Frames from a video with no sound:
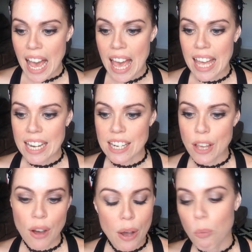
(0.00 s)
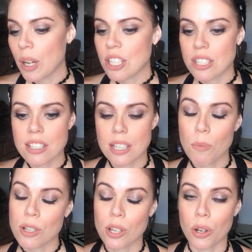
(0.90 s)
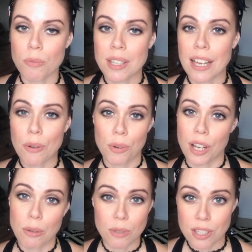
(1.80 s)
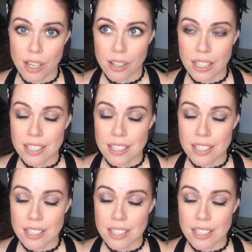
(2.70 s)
And I wish that someone told me that when I was younger.